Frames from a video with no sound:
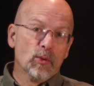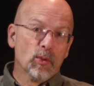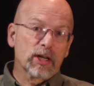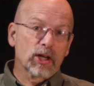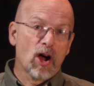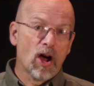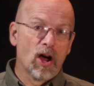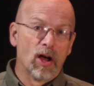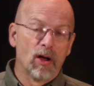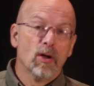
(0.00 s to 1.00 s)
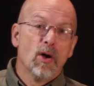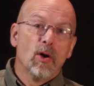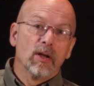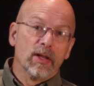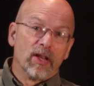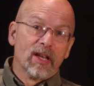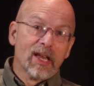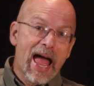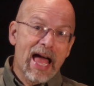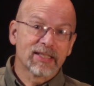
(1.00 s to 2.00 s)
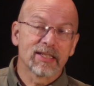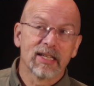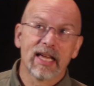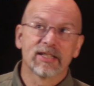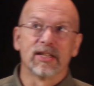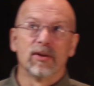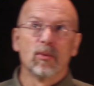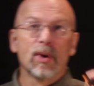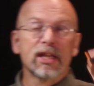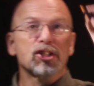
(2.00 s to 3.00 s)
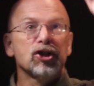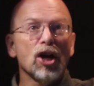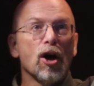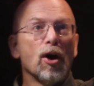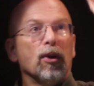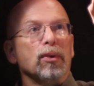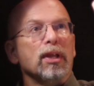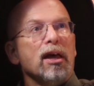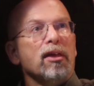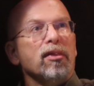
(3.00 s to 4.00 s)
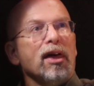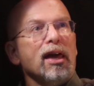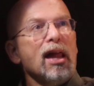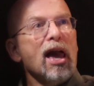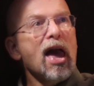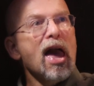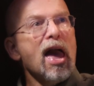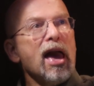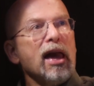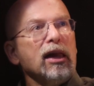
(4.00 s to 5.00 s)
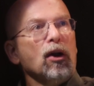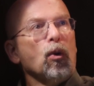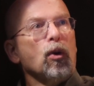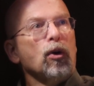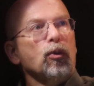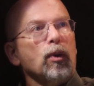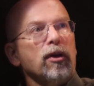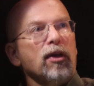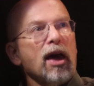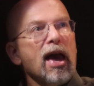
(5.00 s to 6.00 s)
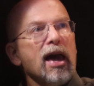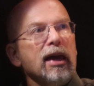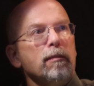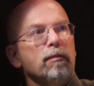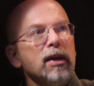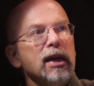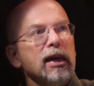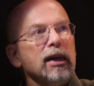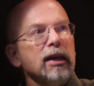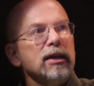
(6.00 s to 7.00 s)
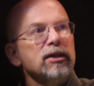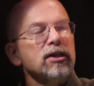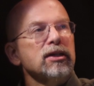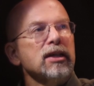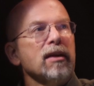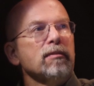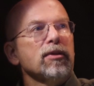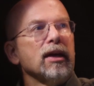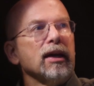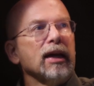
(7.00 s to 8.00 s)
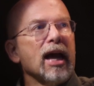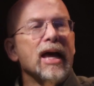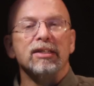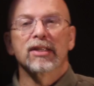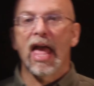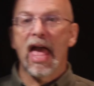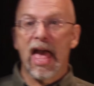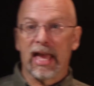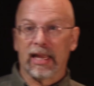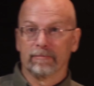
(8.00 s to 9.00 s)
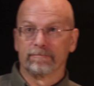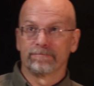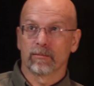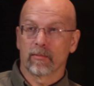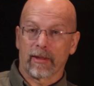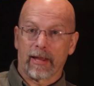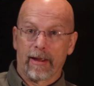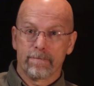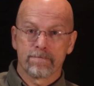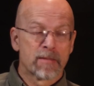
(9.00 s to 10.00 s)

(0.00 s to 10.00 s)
you recall, in the last lesson, we showed that A ORed with AB is the same thing as A. Okay?